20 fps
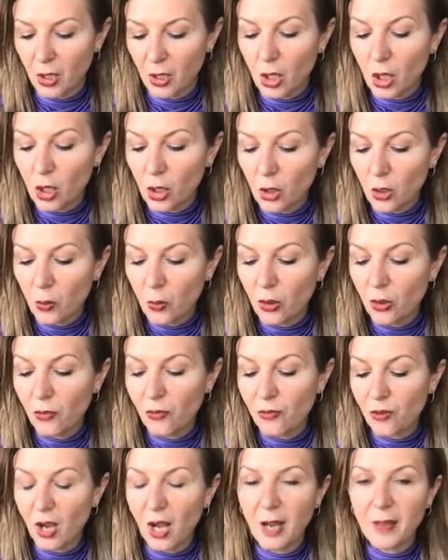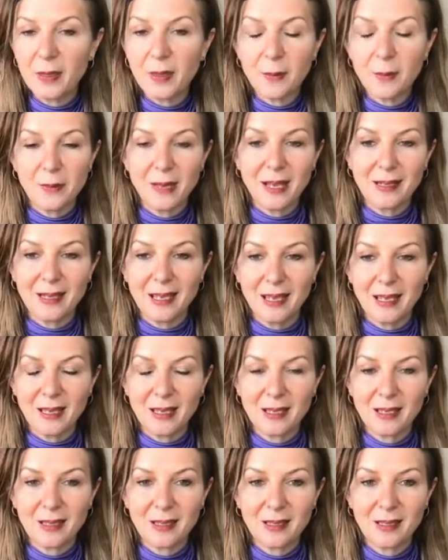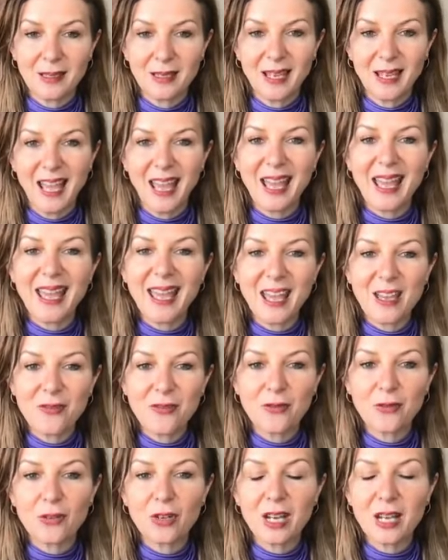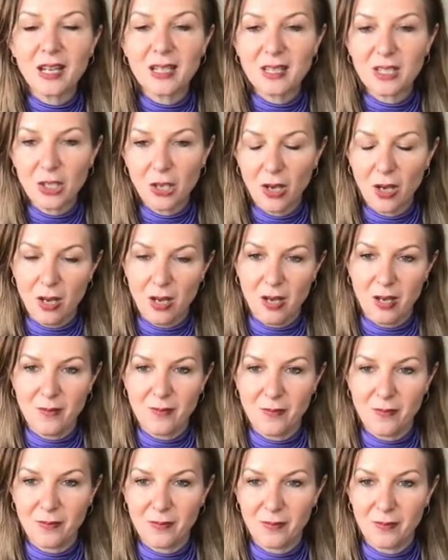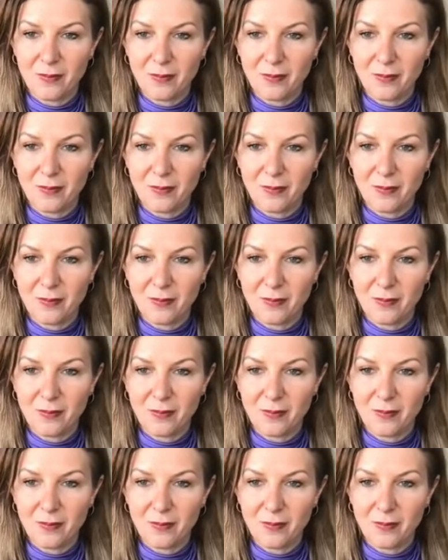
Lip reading: you will find the money every time.